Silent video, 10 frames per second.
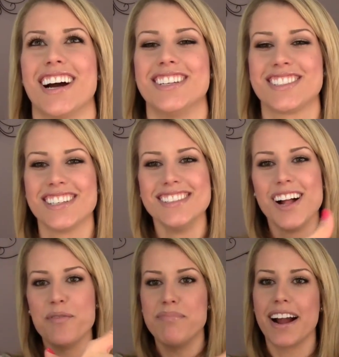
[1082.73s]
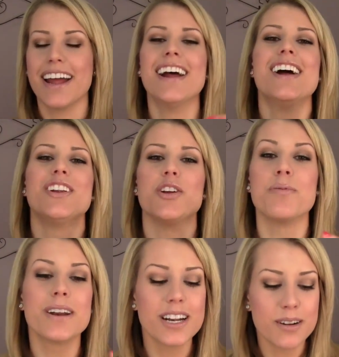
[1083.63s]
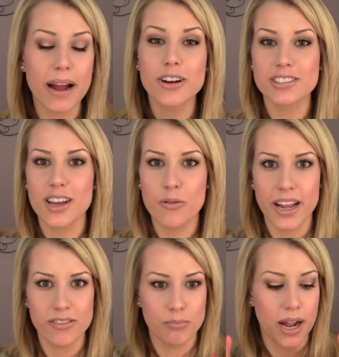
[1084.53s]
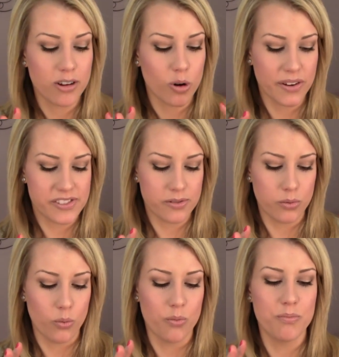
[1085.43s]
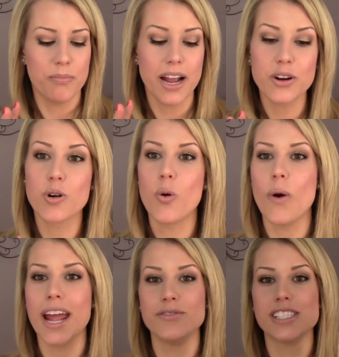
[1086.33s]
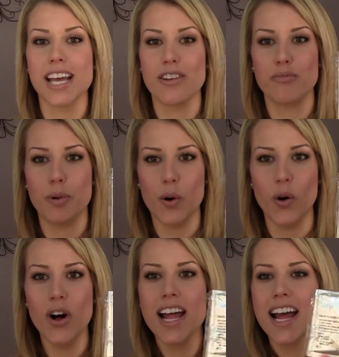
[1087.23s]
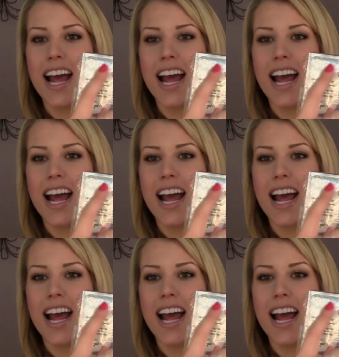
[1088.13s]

my gosh, bucket. Now you put it in a microwave, microwave, microwave safe bowl,